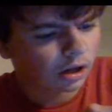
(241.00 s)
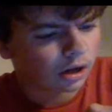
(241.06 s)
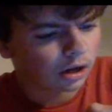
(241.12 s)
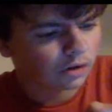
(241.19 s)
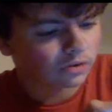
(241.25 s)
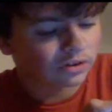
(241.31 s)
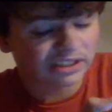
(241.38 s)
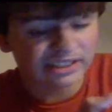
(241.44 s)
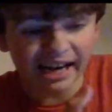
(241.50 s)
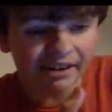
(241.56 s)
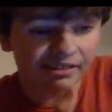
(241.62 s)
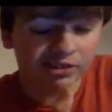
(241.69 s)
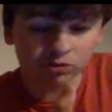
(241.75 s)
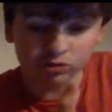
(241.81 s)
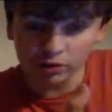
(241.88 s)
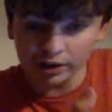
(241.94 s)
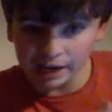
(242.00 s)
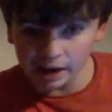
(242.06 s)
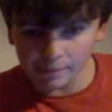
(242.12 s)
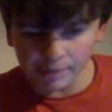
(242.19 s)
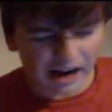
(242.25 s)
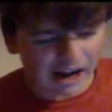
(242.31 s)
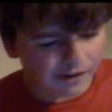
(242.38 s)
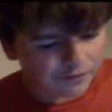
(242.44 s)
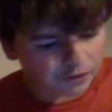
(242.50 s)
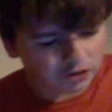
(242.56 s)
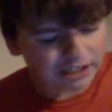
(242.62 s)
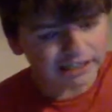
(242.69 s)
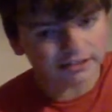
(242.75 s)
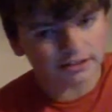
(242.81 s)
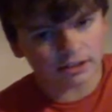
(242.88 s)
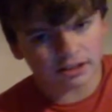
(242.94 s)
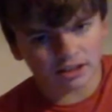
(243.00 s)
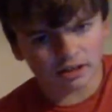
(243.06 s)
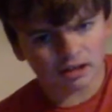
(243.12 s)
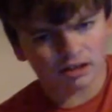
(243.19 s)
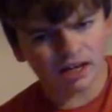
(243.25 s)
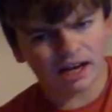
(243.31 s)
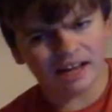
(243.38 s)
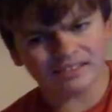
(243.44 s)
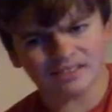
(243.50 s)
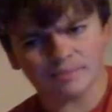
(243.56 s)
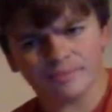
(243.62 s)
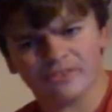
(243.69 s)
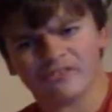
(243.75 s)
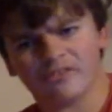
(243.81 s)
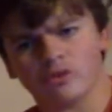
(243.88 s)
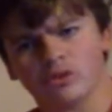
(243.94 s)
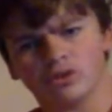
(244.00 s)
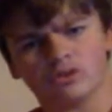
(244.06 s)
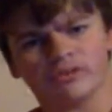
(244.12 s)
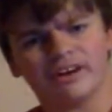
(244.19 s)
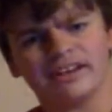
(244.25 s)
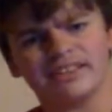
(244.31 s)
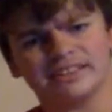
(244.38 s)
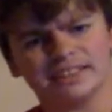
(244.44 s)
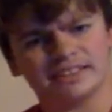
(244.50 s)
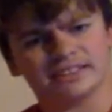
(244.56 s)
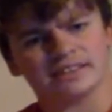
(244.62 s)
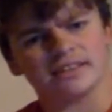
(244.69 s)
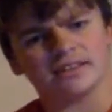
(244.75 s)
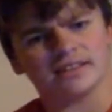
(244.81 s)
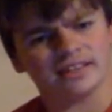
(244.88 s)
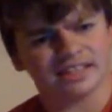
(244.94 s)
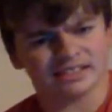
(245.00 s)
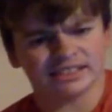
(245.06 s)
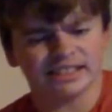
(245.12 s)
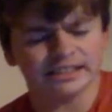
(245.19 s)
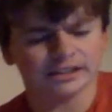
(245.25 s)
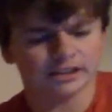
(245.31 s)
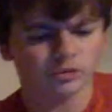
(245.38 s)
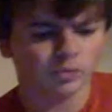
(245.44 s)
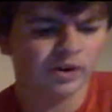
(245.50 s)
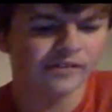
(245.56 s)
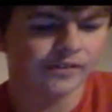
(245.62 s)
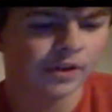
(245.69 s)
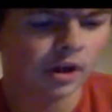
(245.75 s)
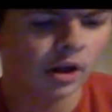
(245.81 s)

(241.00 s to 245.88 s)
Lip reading: Chris Harris, really powerful centre. Hasn't performed the greatest this season with